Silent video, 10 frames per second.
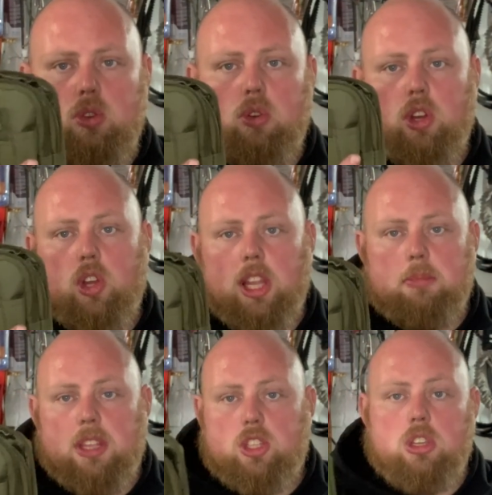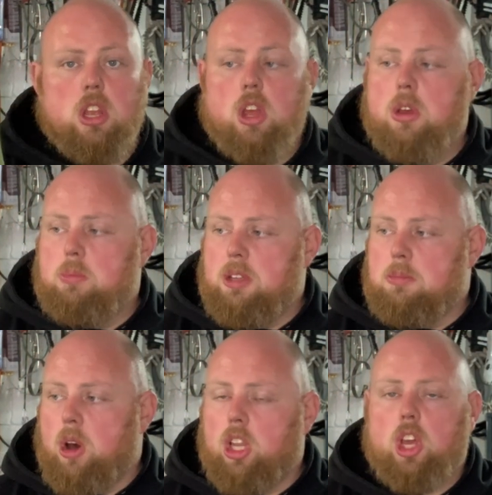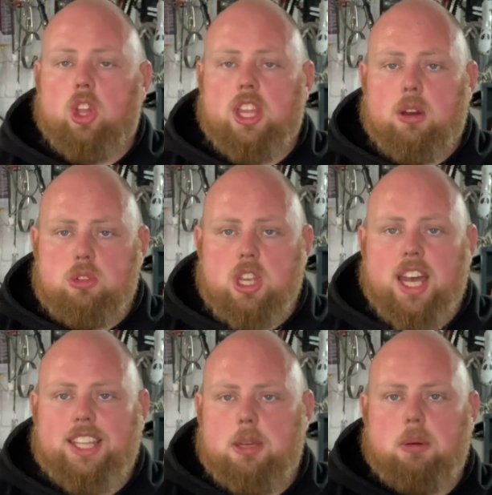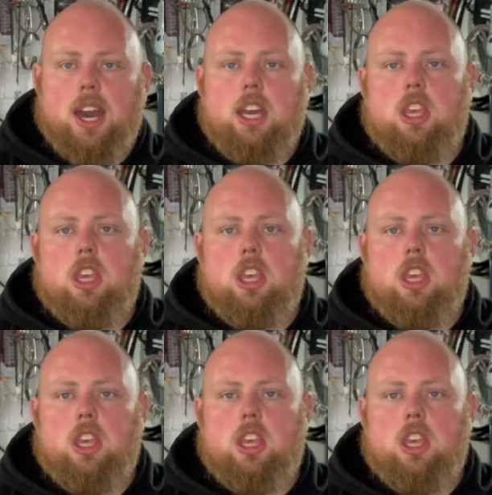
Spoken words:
You could clip this with molly on the outside of your pack.